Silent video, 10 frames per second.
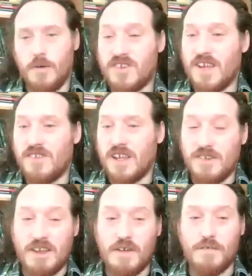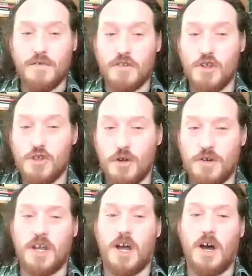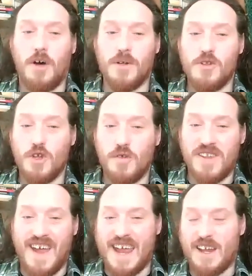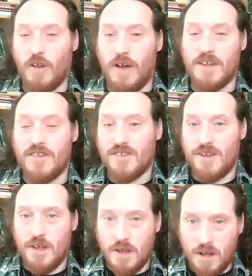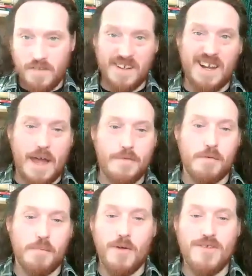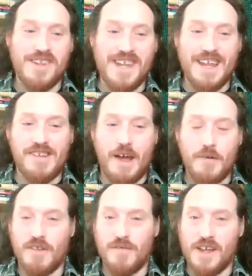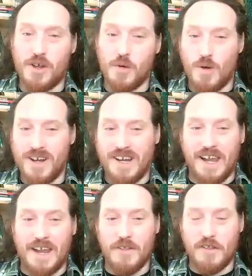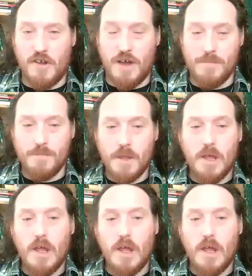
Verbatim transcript: the C C T V footage showed a car, but due to the headlights and the glare from those, the details of the vehicle were unclear at the time.